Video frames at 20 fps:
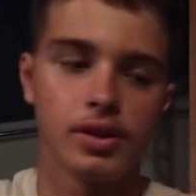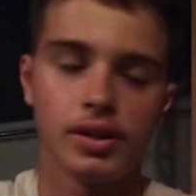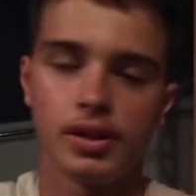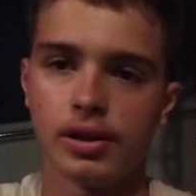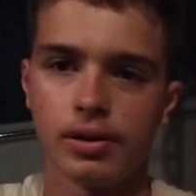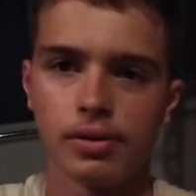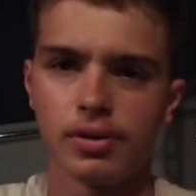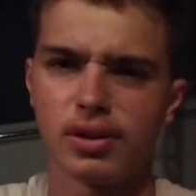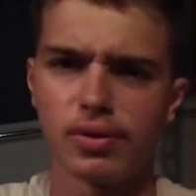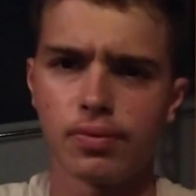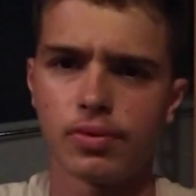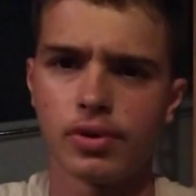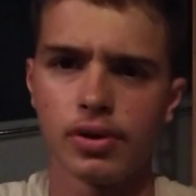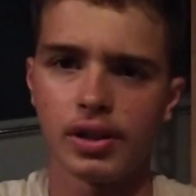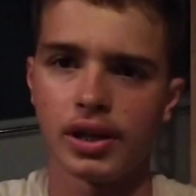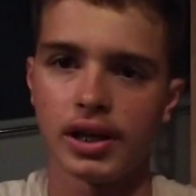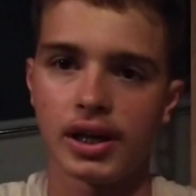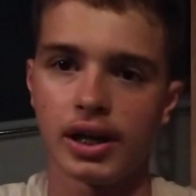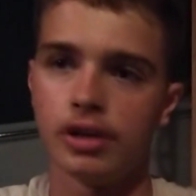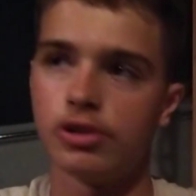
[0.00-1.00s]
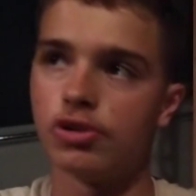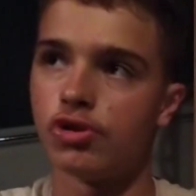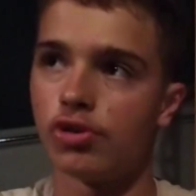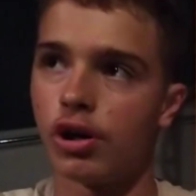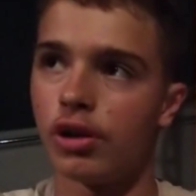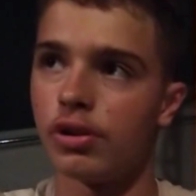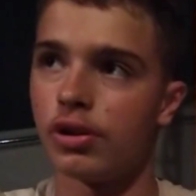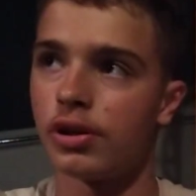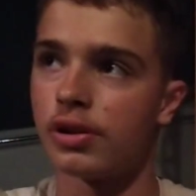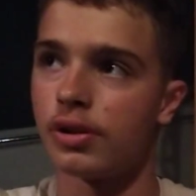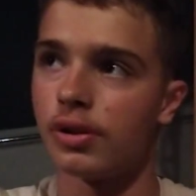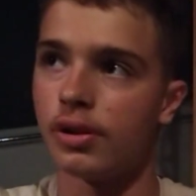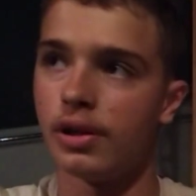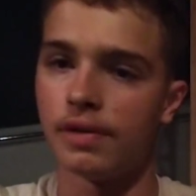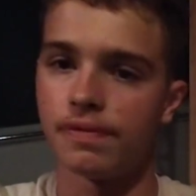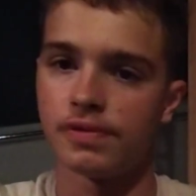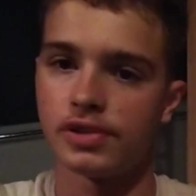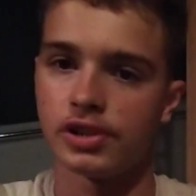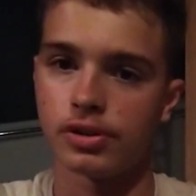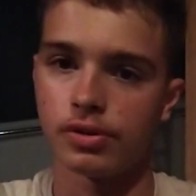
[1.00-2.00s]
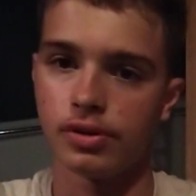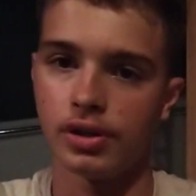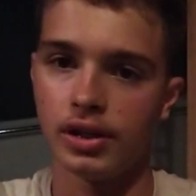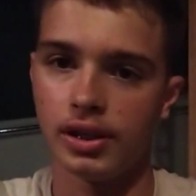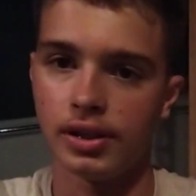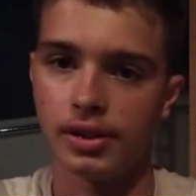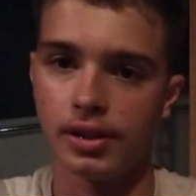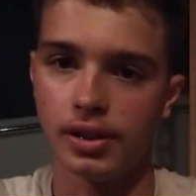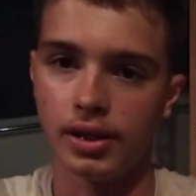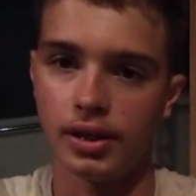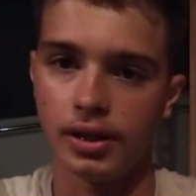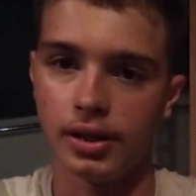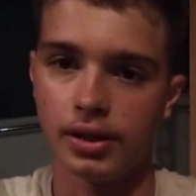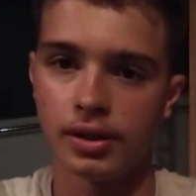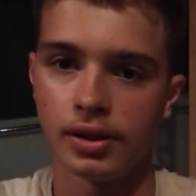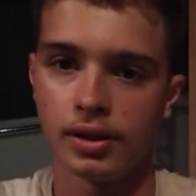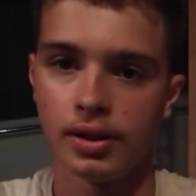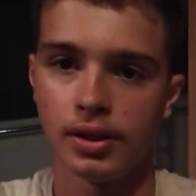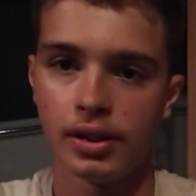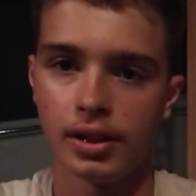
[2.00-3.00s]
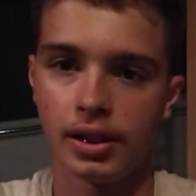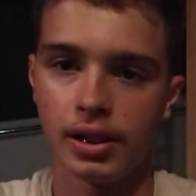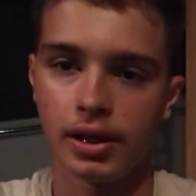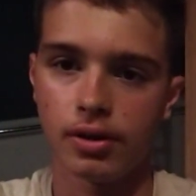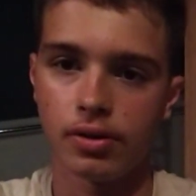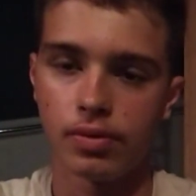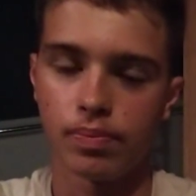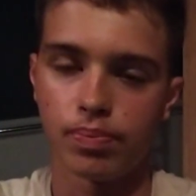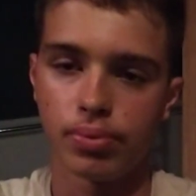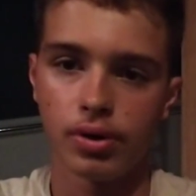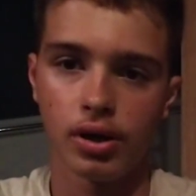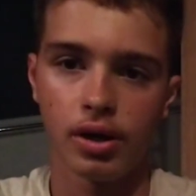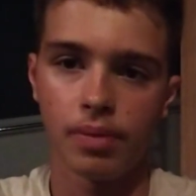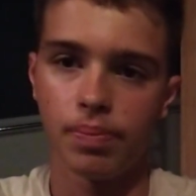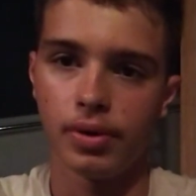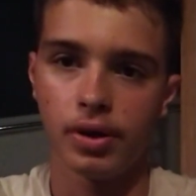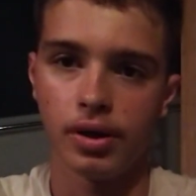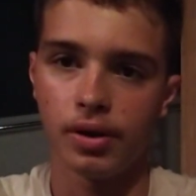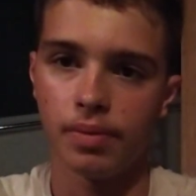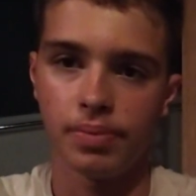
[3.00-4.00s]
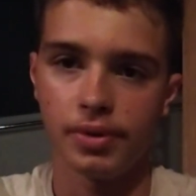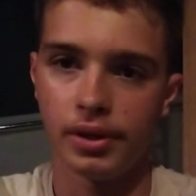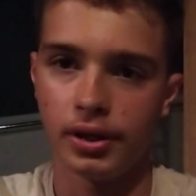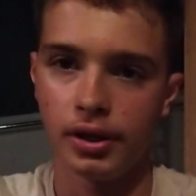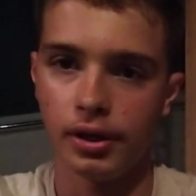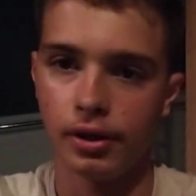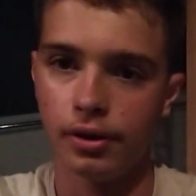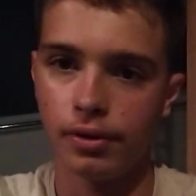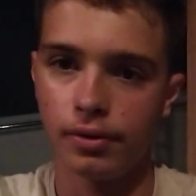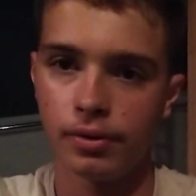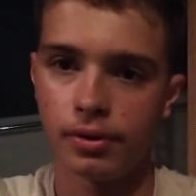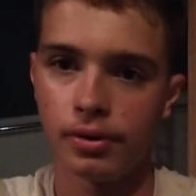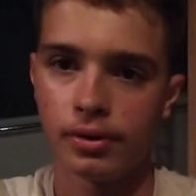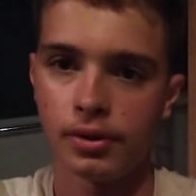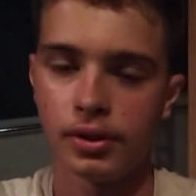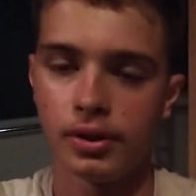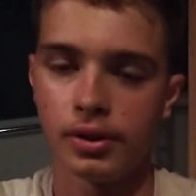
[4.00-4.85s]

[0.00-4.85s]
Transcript: There weren't like hydraulic lifts or anything that could prop up, no.